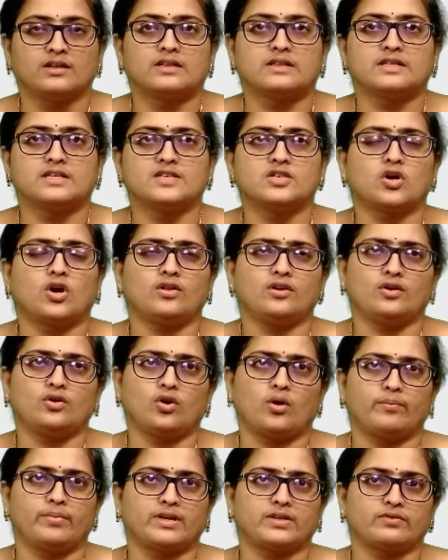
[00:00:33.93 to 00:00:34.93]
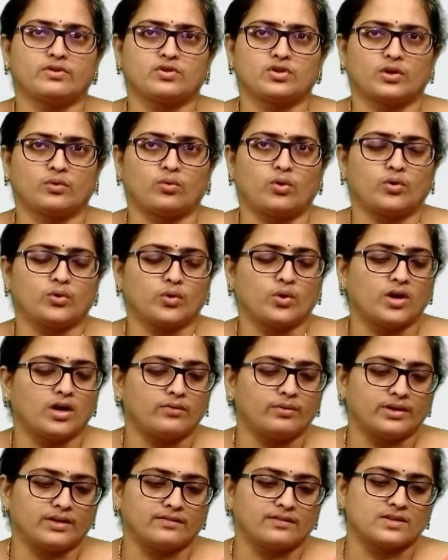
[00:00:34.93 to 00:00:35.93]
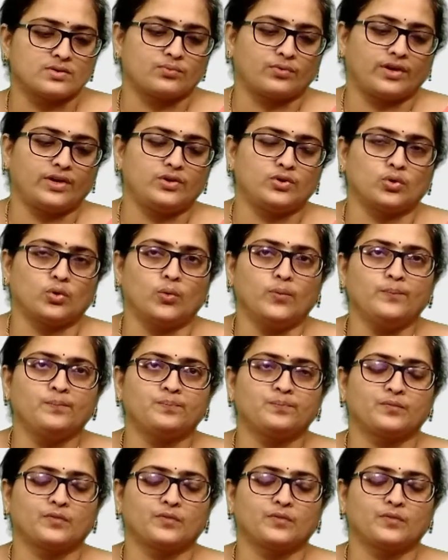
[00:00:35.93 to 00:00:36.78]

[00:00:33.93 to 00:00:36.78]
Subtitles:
These are the topics which I want to cover in this video.